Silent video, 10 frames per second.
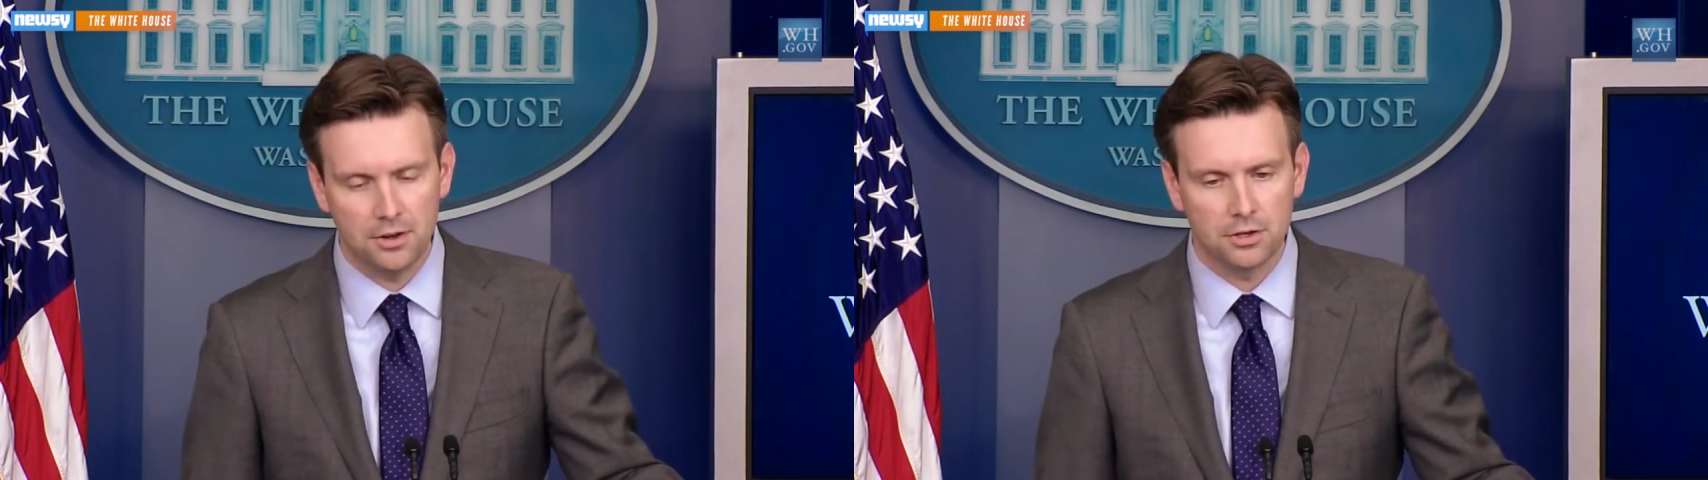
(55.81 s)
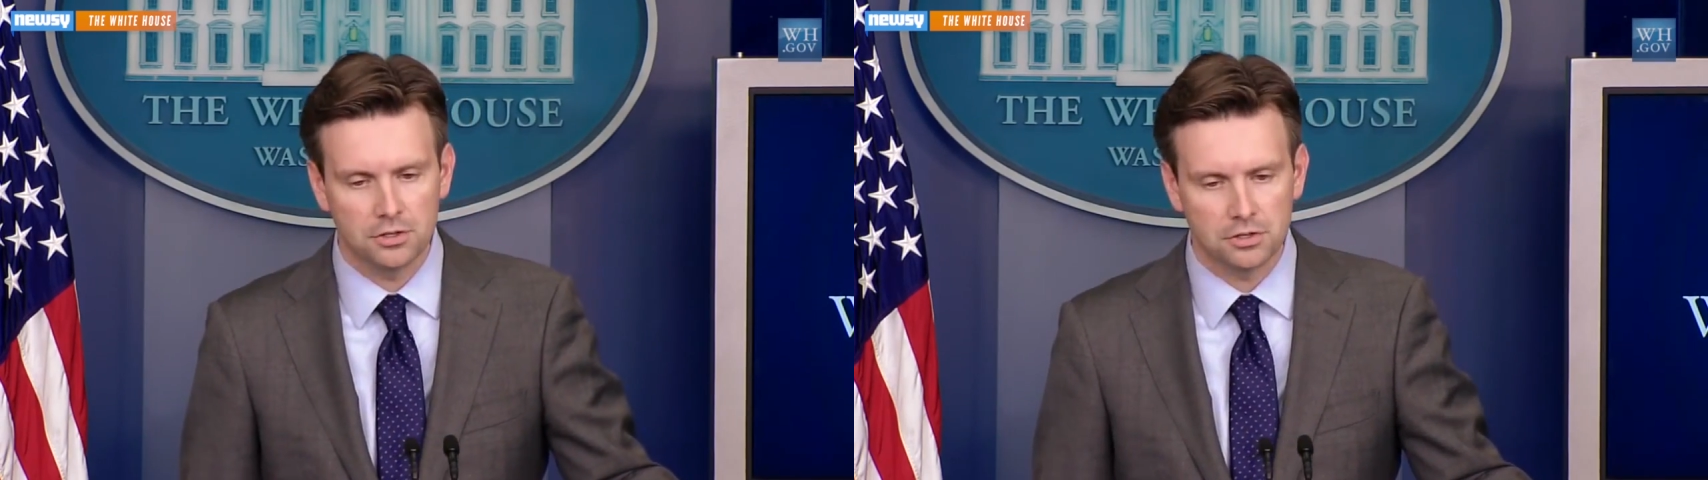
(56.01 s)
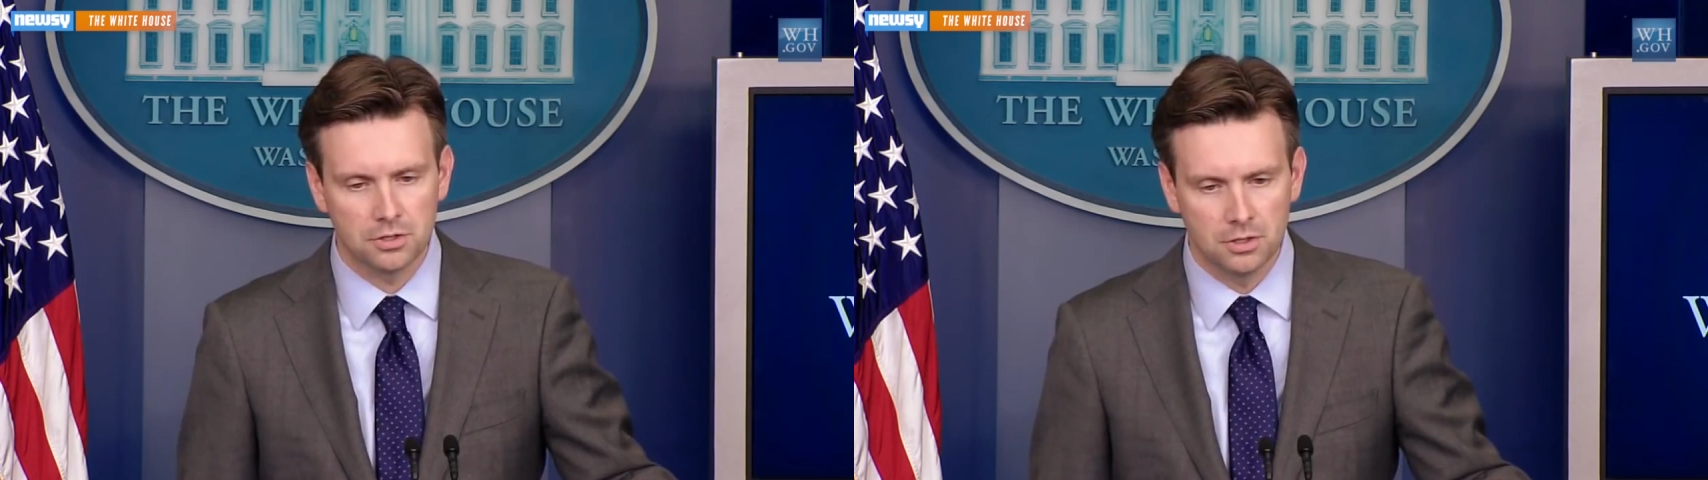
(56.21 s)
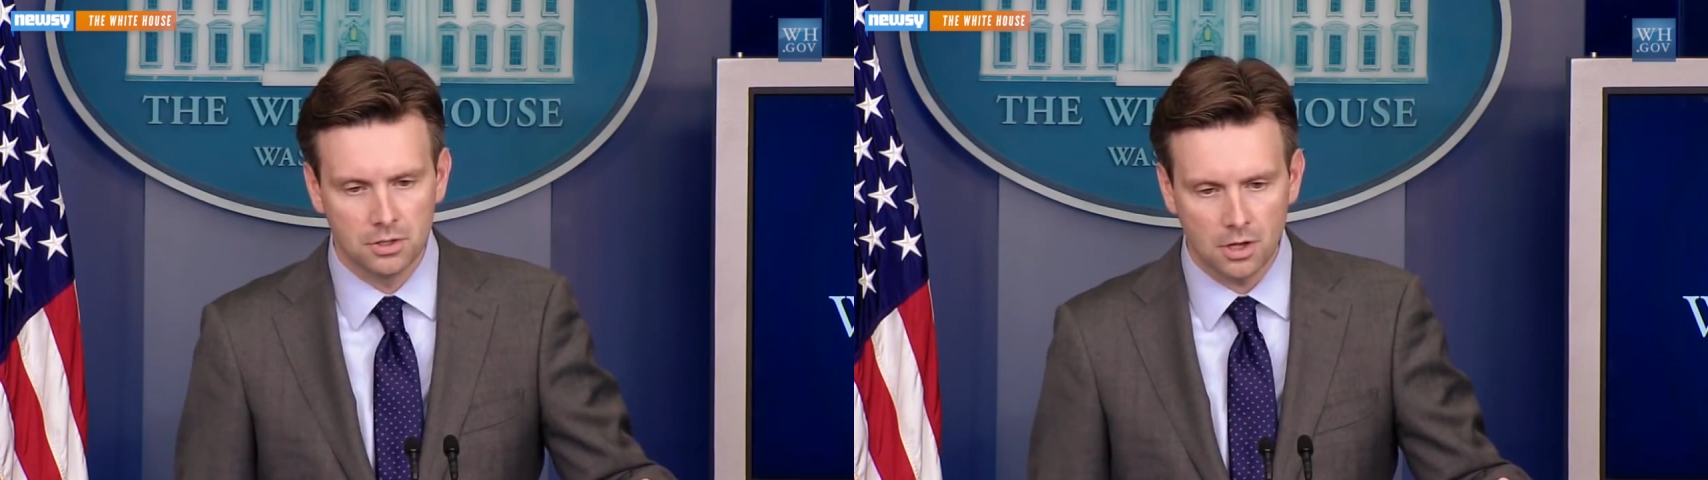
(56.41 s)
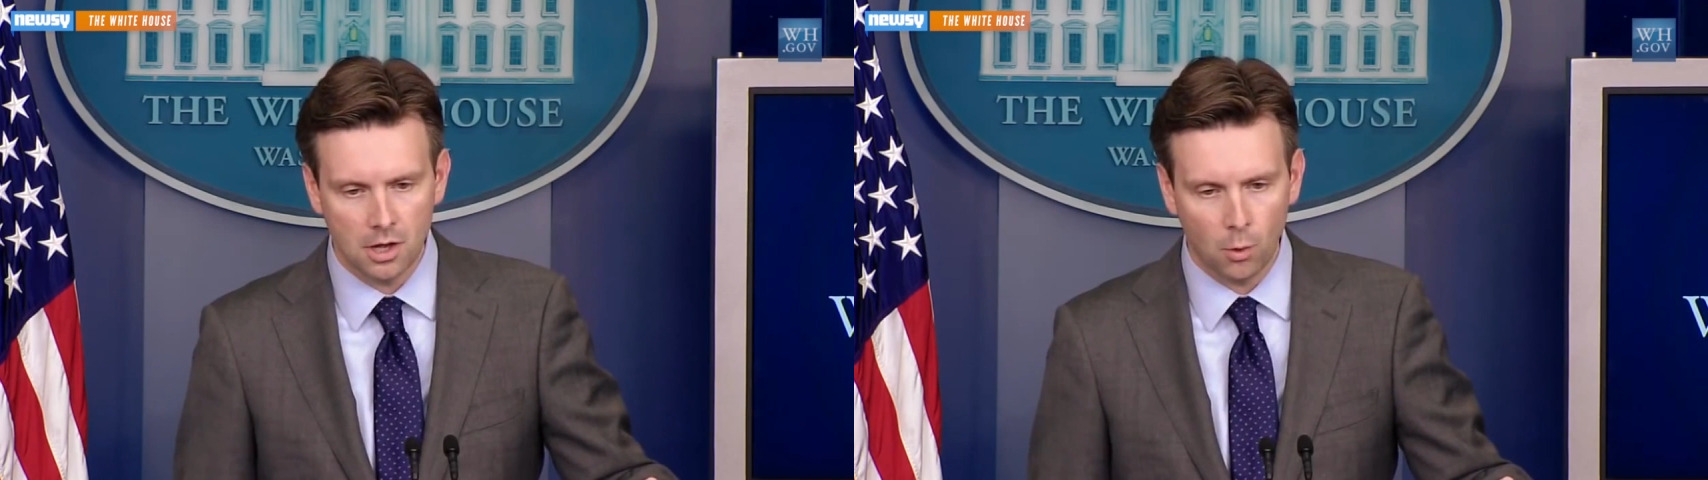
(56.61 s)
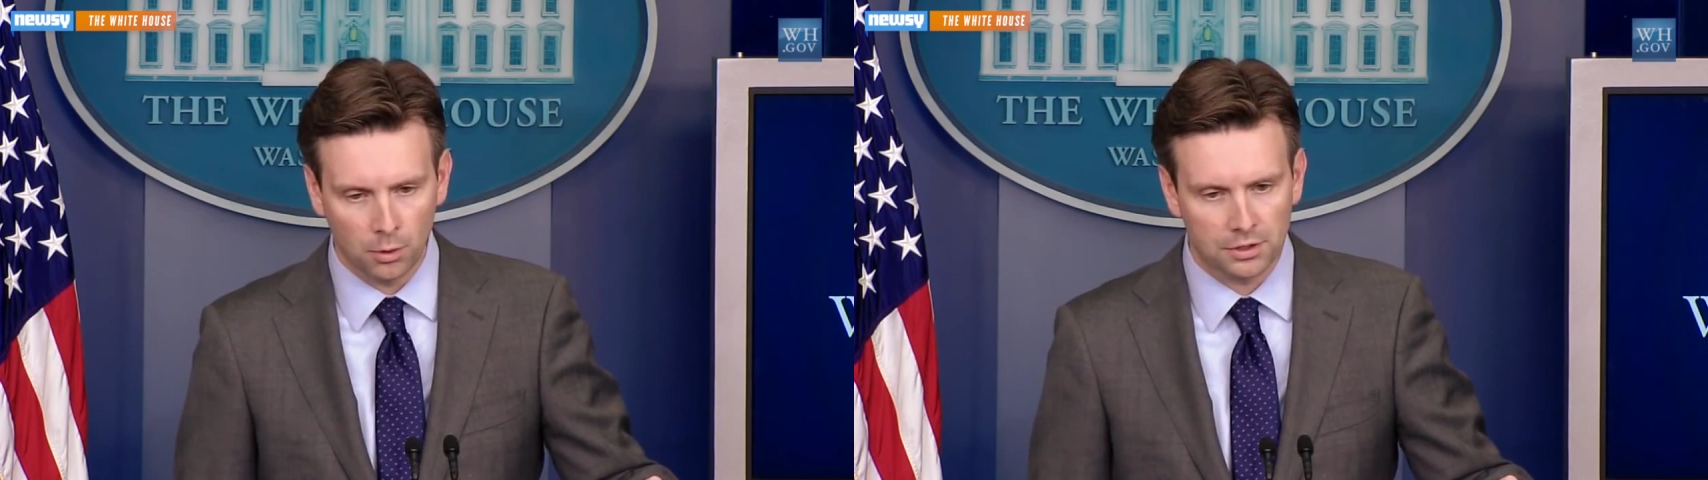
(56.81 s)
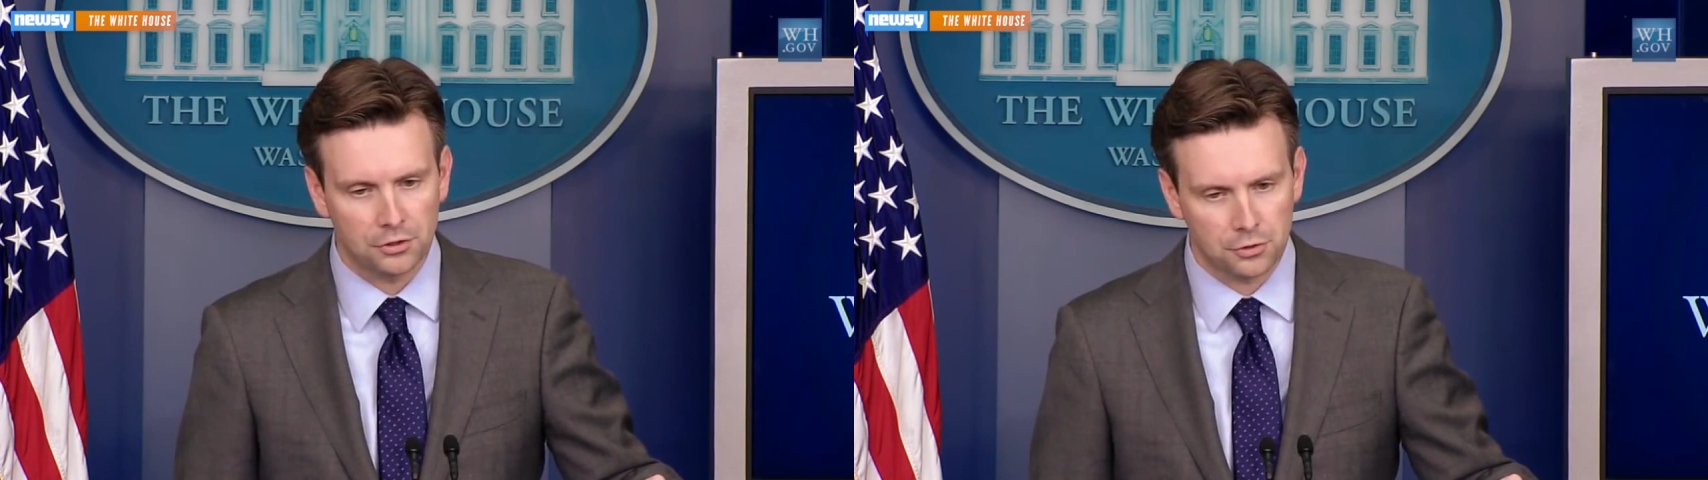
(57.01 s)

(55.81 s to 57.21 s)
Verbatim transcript: which has in the past been